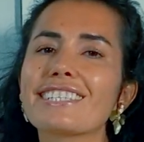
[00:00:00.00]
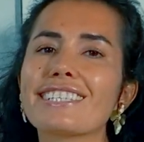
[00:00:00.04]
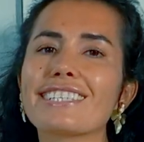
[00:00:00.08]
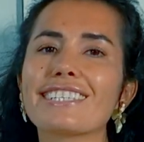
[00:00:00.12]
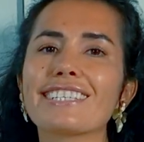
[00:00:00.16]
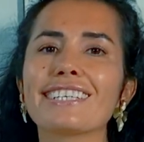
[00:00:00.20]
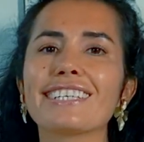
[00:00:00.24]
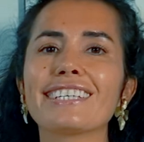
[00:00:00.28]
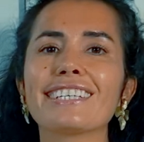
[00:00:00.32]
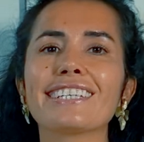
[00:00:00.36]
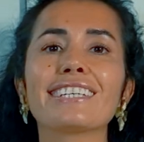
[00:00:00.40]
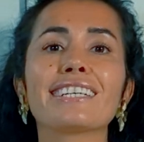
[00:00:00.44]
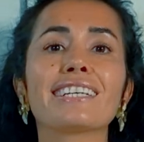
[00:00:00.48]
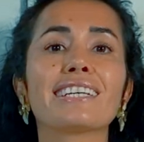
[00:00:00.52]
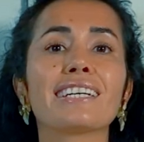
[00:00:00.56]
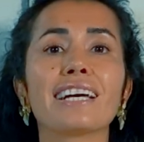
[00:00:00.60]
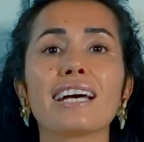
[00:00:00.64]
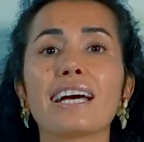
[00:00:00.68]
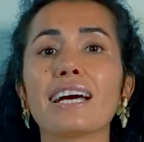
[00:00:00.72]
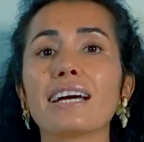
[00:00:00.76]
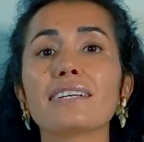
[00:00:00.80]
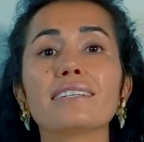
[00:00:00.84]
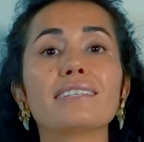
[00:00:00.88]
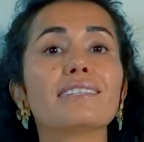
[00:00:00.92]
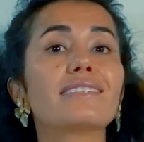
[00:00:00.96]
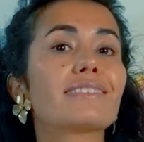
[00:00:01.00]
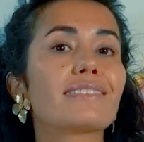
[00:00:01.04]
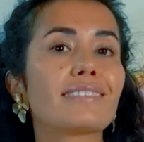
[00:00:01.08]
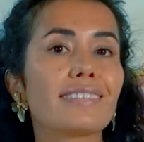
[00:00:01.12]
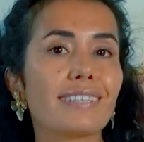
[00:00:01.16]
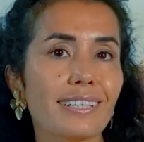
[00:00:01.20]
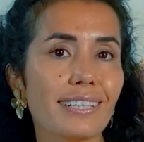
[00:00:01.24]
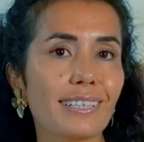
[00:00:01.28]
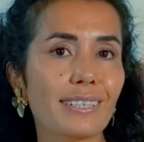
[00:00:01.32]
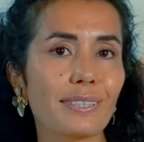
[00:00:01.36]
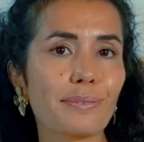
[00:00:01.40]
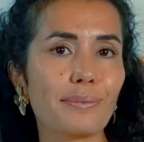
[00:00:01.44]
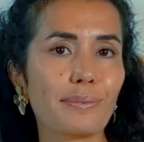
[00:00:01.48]
see, and
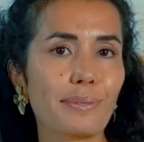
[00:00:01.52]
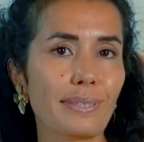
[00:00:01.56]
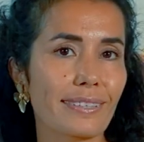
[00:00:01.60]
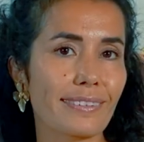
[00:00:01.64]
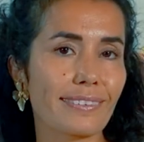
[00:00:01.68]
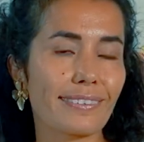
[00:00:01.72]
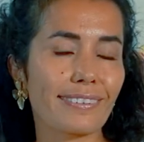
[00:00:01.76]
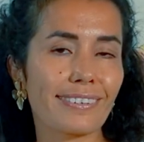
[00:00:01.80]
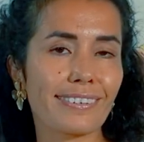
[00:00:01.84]
interact with.